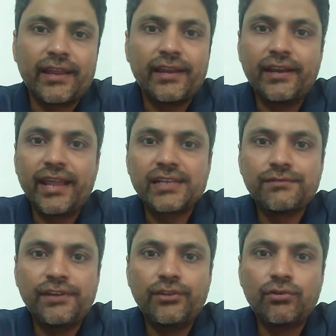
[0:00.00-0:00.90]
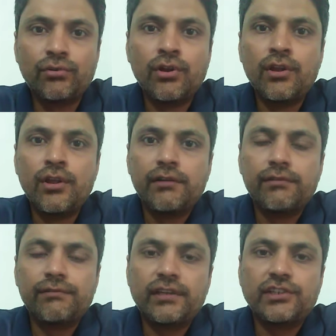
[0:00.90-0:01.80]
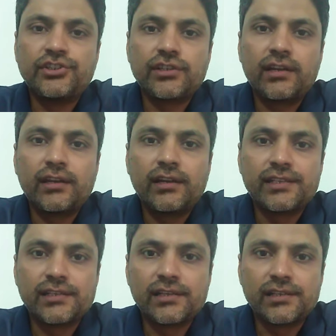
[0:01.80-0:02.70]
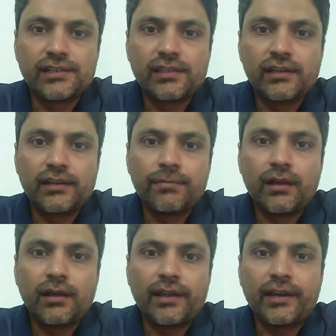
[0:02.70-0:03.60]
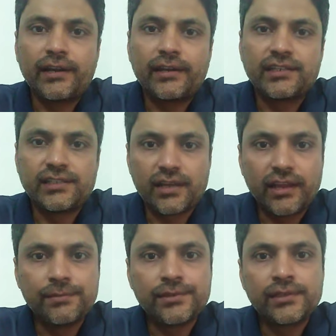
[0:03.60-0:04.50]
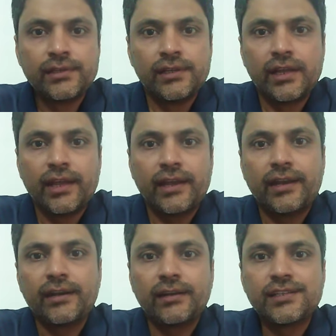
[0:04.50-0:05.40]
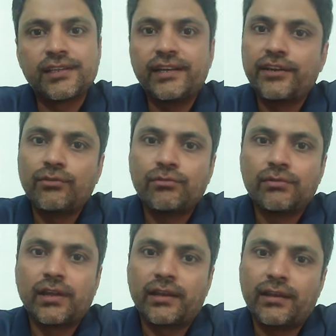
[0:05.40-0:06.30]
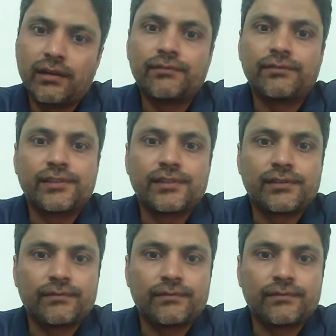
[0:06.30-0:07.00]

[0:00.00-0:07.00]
next video we will inshallah discuss the riba and its types, and stay tuned. Allah Hafiz.